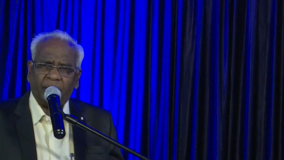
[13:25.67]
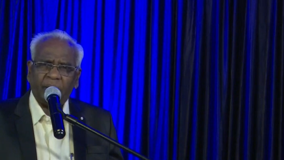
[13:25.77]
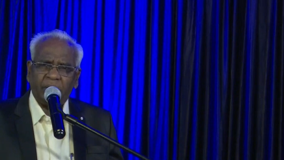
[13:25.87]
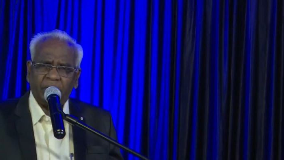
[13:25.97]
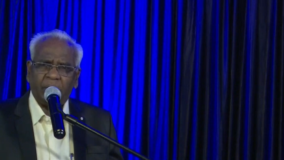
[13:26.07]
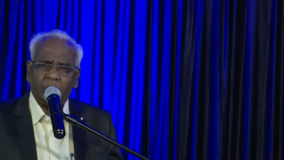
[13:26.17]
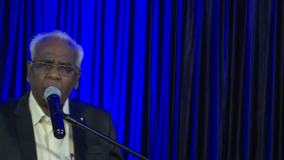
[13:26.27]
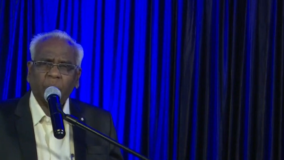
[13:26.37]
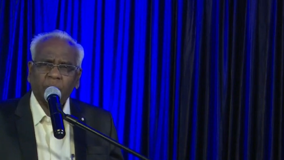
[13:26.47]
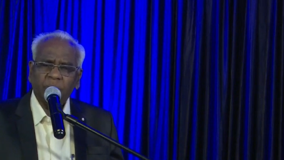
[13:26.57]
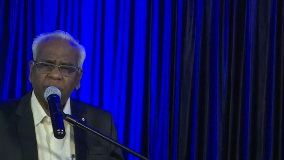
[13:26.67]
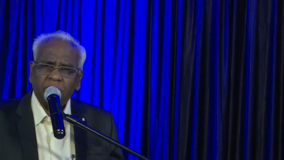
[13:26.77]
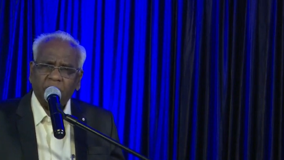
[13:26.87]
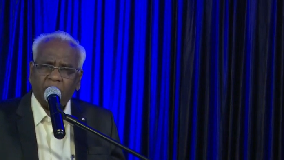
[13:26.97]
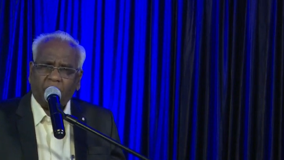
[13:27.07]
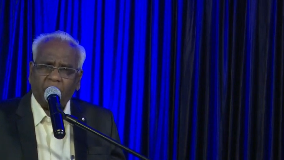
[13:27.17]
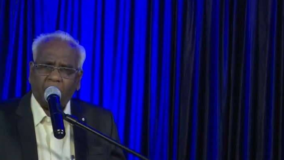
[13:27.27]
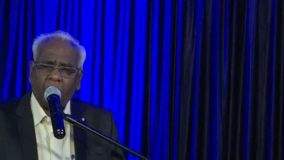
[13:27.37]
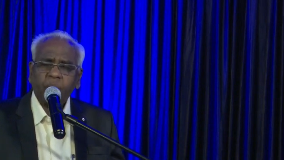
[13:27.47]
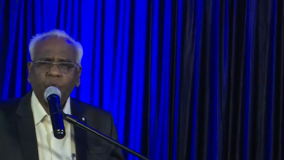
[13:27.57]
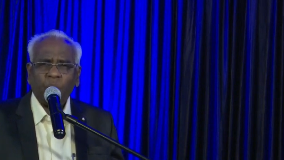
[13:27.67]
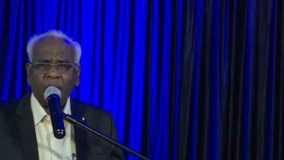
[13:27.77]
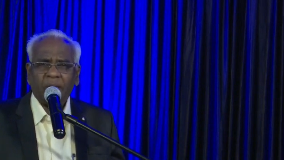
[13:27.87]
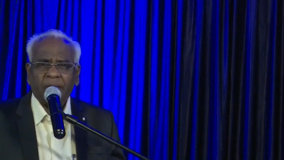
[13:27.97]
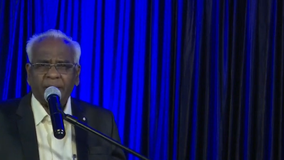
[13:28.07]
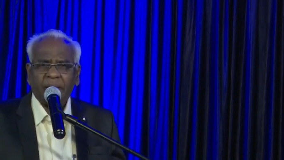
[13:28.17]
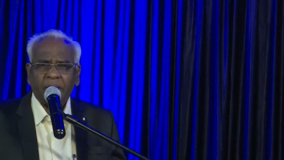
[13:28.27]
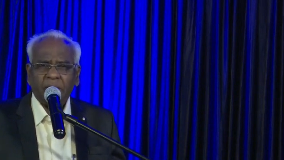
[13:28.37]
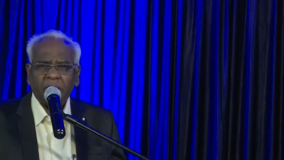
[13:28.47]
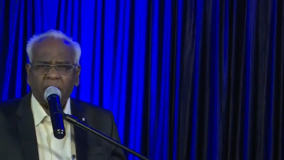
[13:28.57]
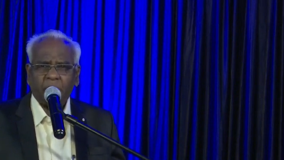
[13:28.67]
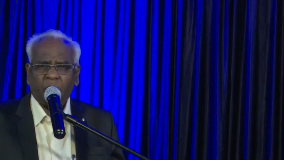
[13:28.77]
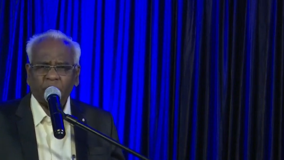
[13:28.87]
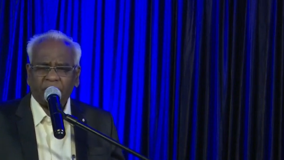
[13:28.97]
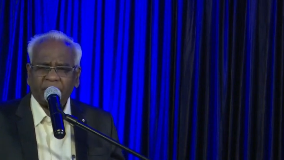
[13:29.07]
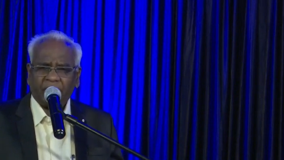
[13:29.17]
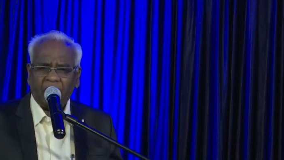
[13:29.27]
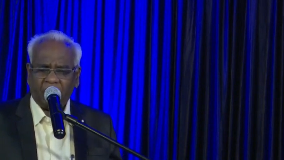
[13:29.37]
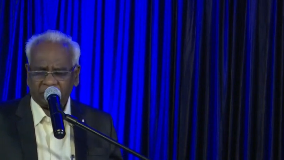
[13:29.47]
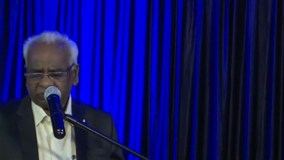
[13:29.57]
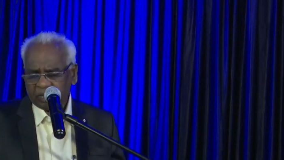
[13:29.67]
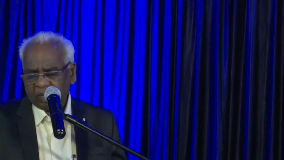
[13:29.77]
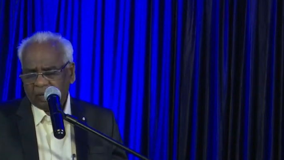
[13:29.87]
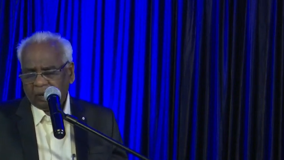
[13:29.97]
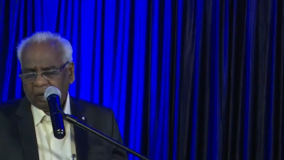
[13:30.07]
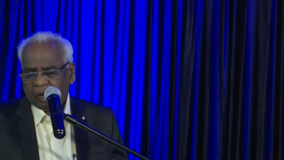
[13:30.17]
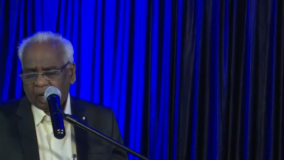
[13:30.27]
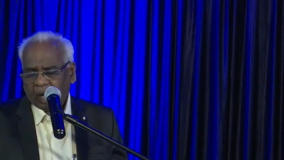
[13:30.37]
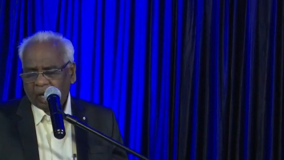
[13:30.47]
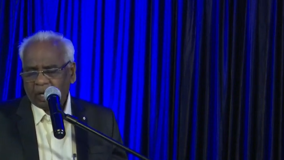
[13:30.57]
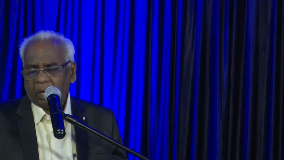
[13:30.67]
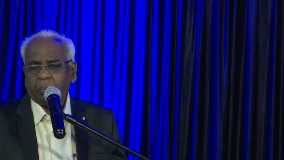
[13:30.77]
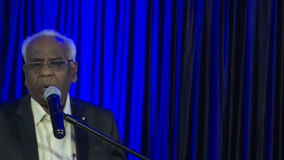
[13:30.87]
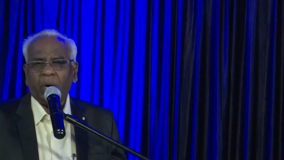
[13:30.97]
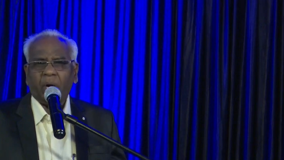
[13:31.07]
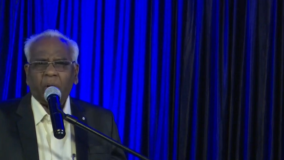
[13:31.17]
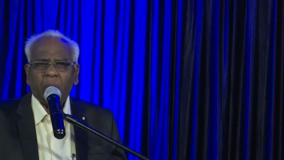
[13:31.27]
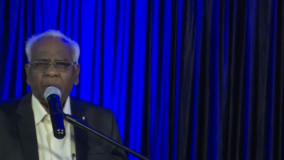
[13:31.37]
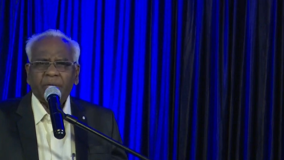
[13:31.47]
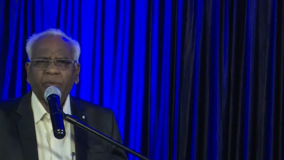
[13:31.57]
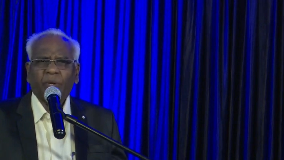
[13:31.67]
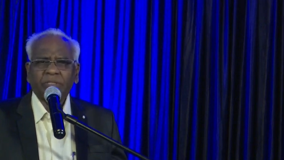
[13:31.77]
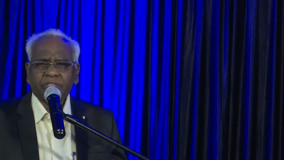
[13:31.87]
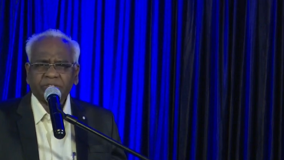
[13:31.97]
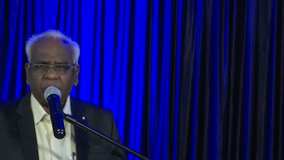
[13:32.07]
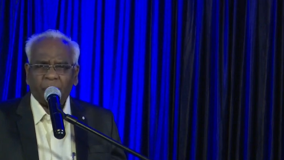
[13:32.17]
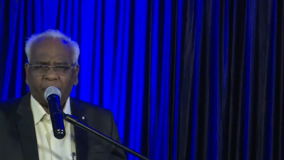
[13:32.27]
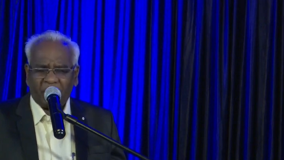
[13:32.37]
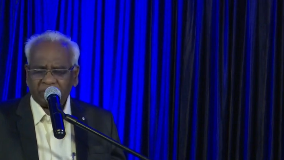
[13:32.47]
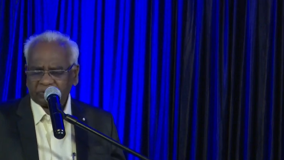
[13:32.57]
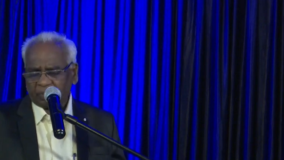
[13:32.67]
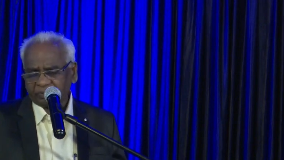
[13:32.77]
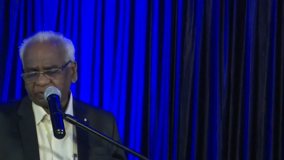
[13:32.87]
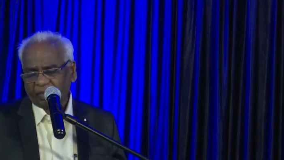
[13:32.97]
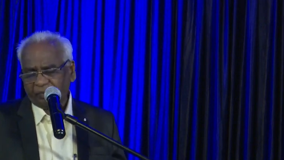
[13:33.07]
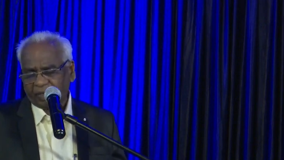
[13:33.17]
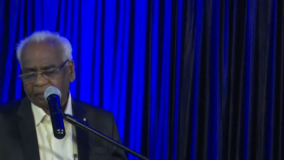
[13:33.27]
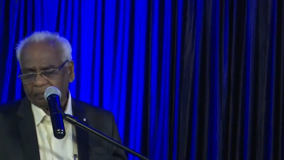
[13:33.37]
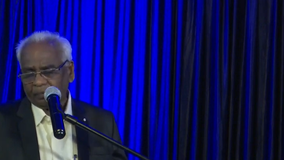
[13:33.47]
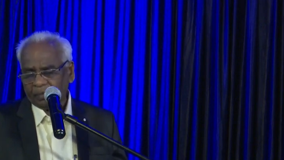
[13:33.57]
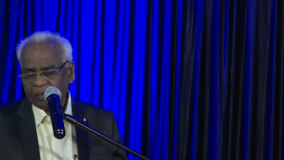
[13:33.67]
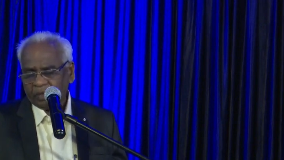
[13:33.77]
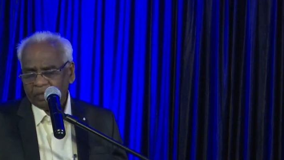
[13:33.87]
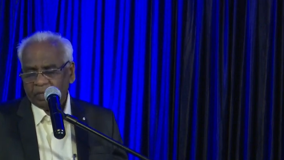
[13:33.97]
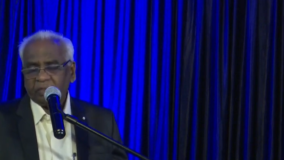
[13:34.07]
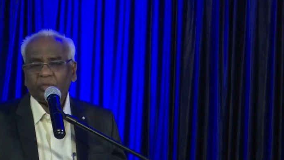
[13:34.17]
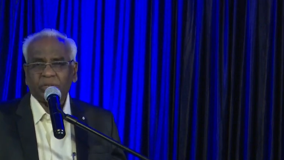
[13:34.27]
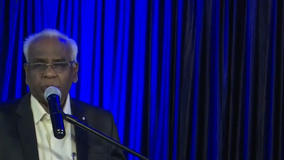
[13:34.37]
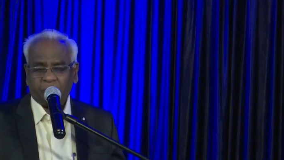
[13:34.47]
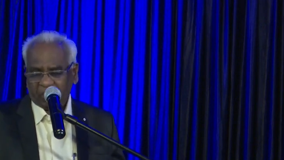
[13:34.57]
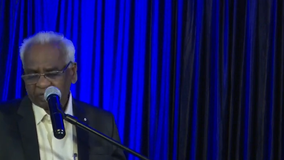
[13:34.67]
when he looked outwardly about the cross, uh, it was a place of suffering. It was a